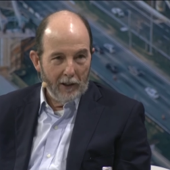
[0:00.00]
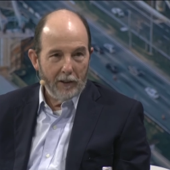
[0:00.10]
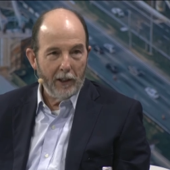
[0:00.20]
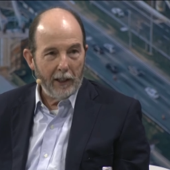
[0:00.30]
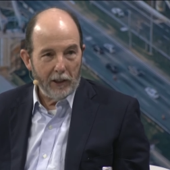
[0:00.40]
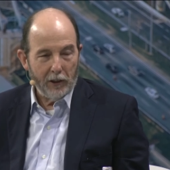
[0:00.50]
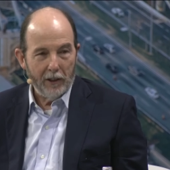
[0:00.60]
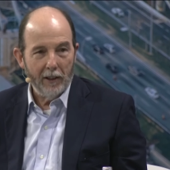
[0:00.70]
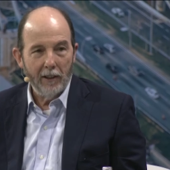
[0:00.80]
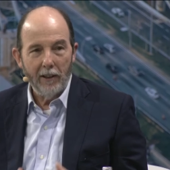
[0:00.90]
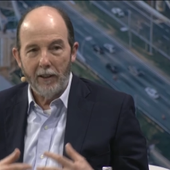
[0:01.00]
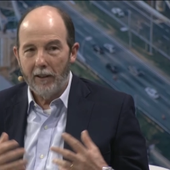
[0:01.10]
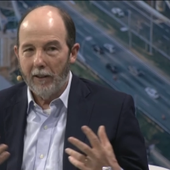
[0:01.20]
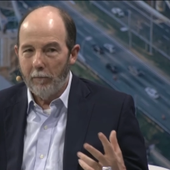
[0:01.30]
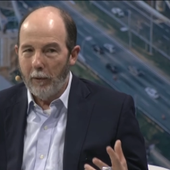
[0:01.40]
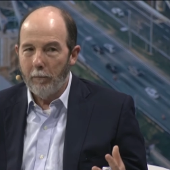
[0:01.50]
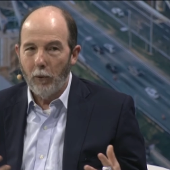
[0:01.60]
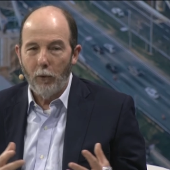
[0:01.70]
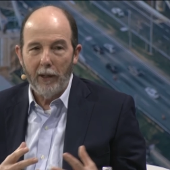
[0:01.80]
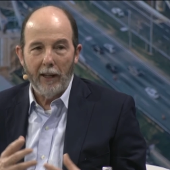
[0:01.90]
taste in the people
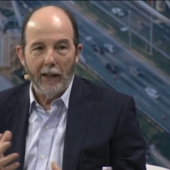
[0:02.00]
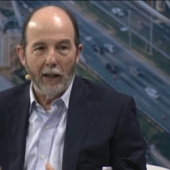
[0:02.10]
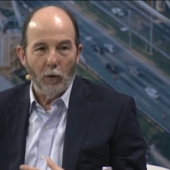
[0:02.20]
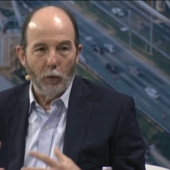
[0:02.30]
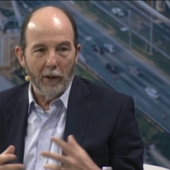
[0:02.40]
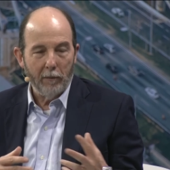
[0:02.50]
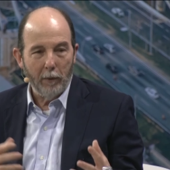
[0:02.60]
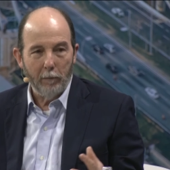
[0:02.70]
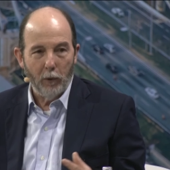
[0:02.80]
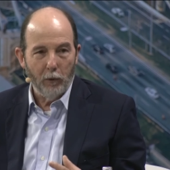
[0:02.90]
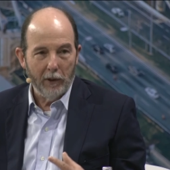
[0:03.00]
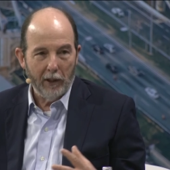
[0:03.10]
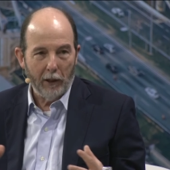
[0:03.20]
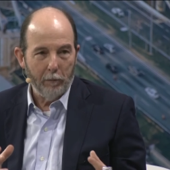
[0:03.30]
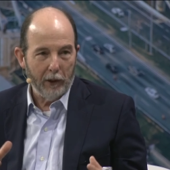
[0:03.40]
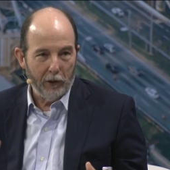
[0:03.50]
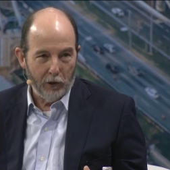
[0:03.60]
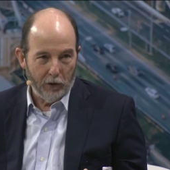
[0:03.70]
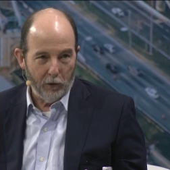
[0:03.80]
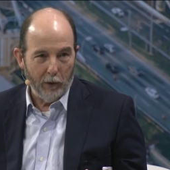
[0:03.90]
we hang out with, people we take
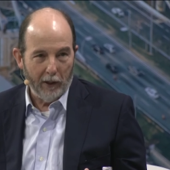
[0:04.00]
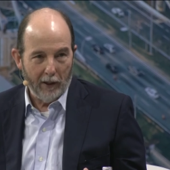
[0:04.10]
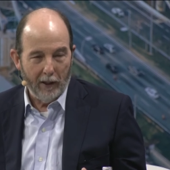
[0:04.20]
pictures with.